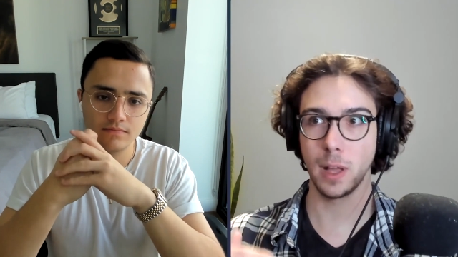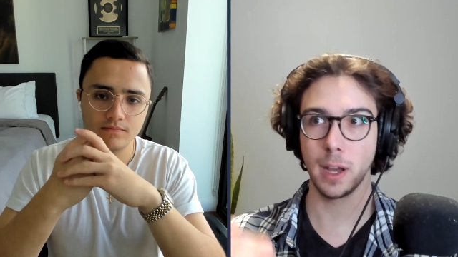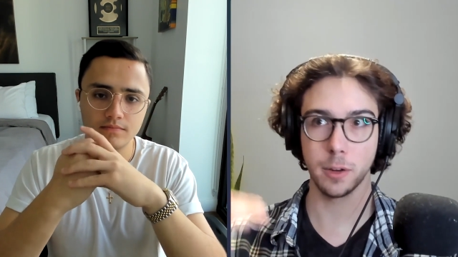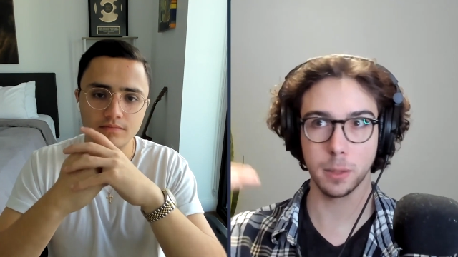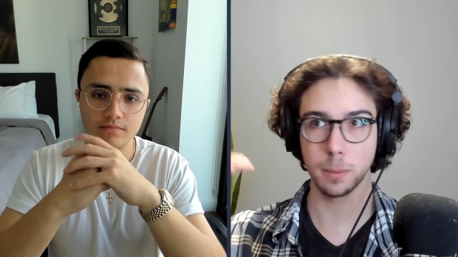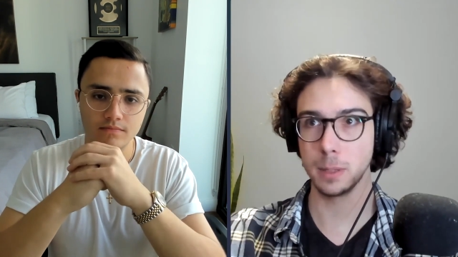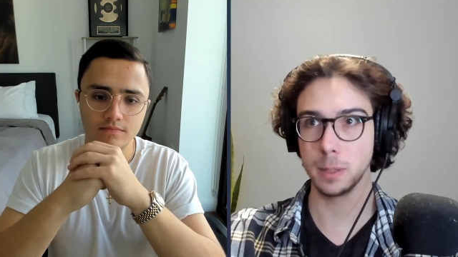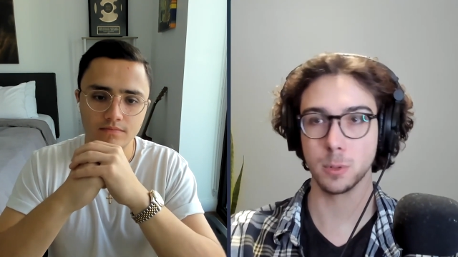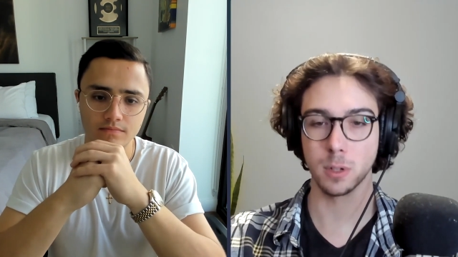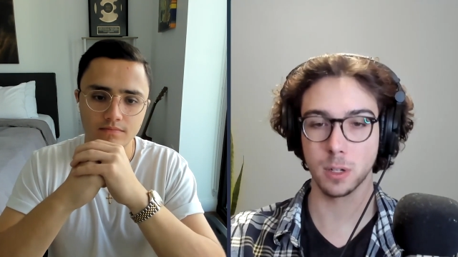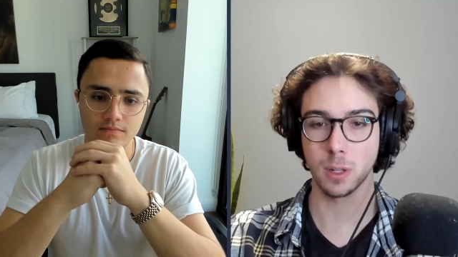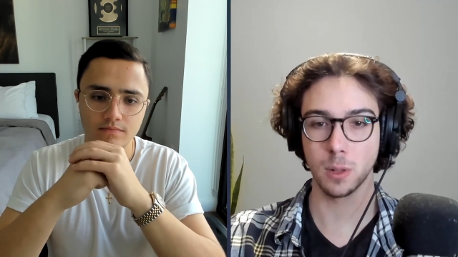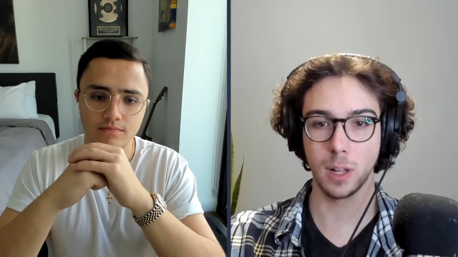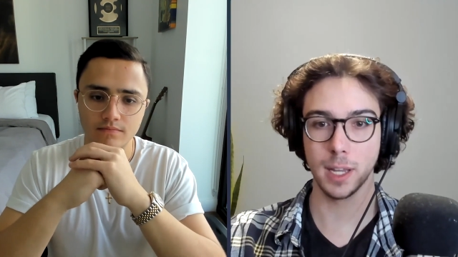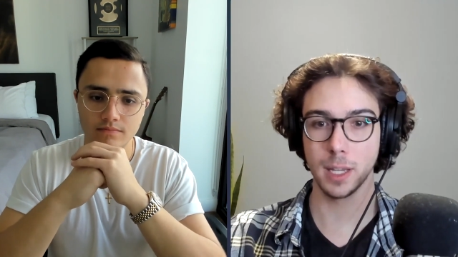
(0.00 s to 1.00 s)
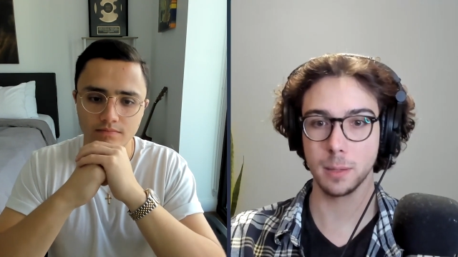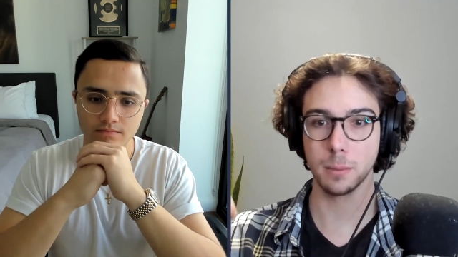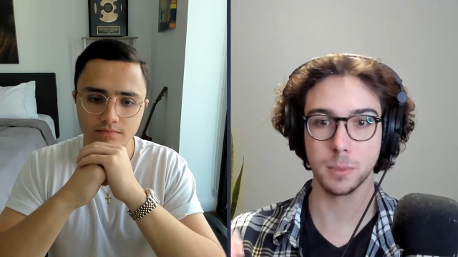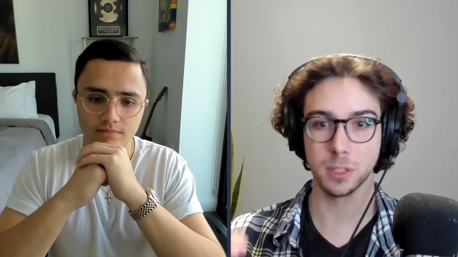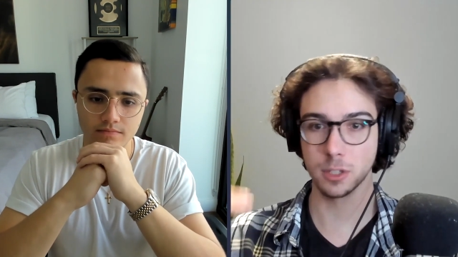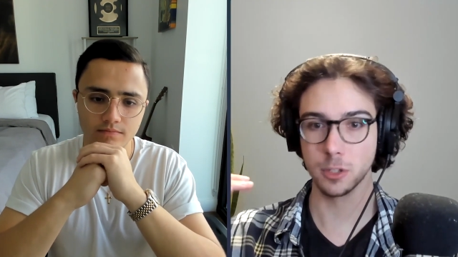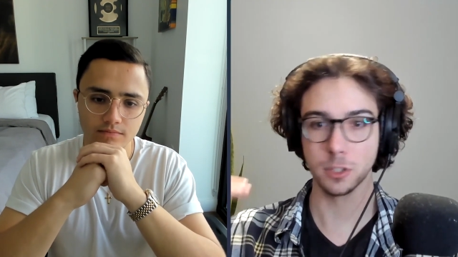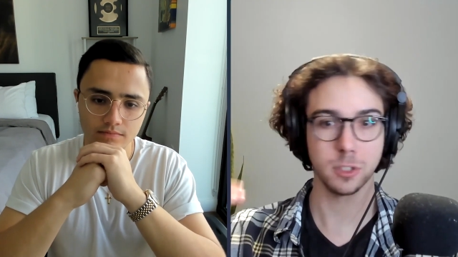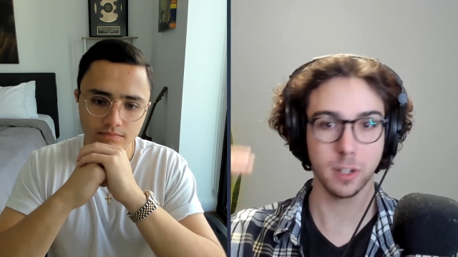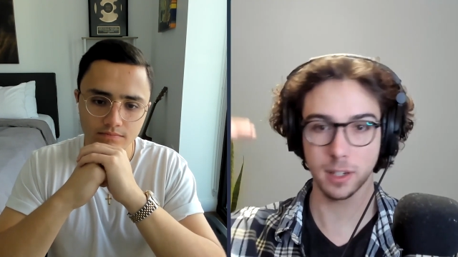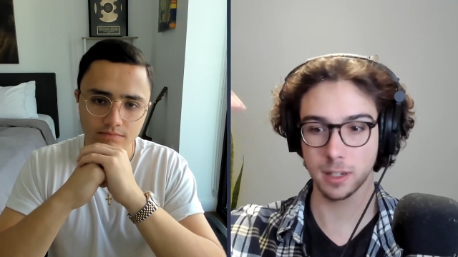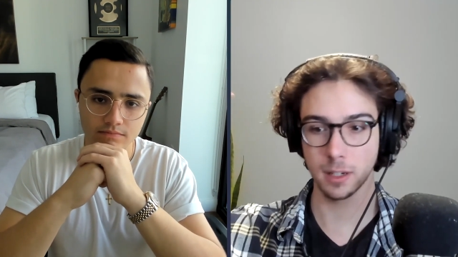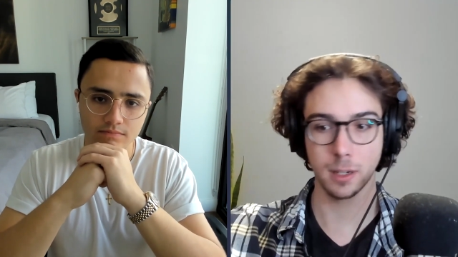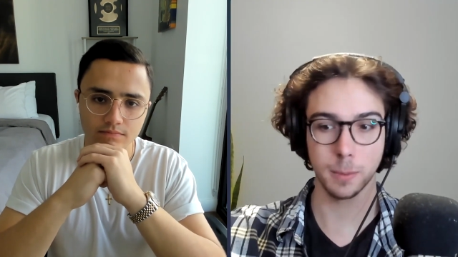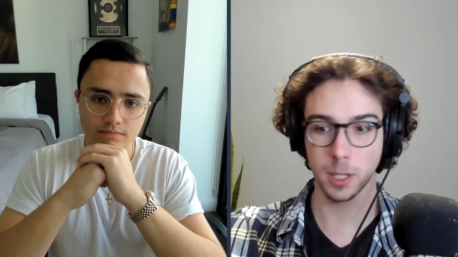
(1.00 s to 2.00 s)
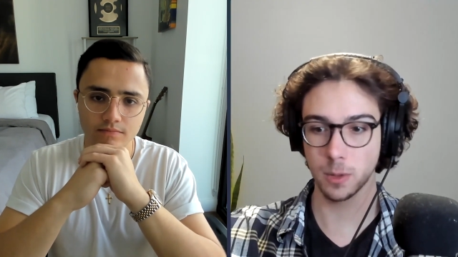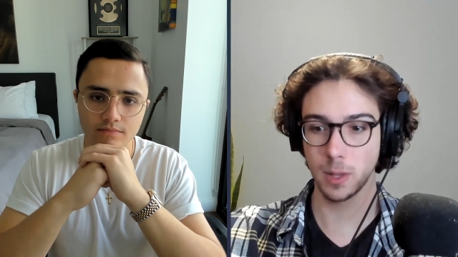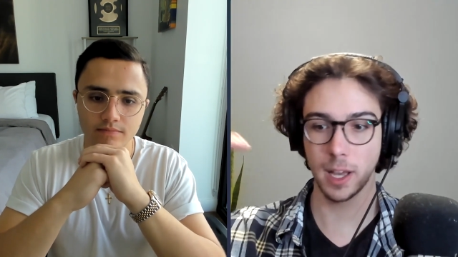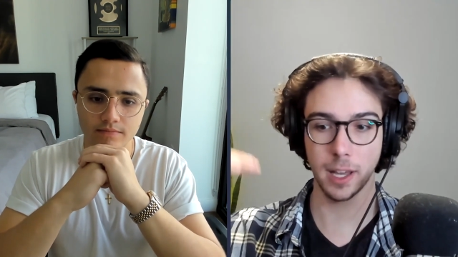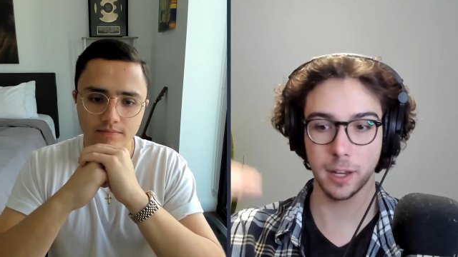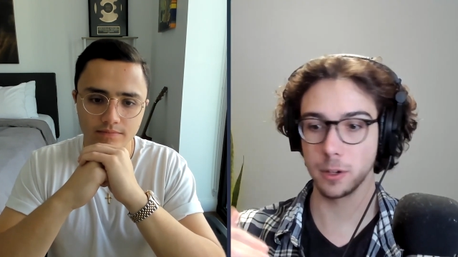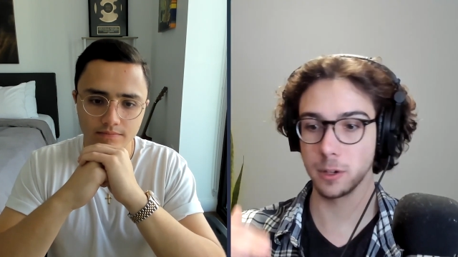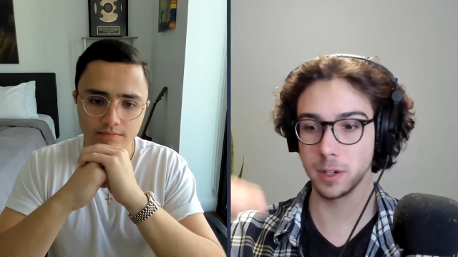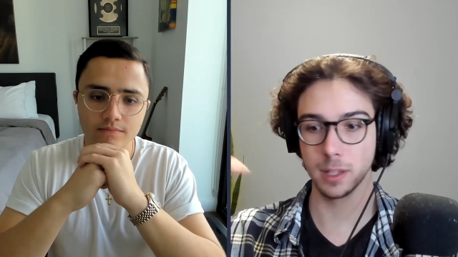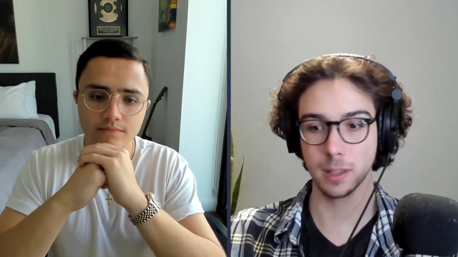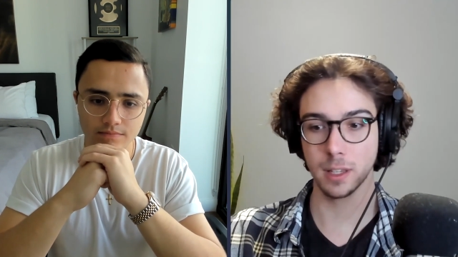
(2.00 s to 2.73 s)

Speaker 1: allowing people to climb the socioeconomic ladder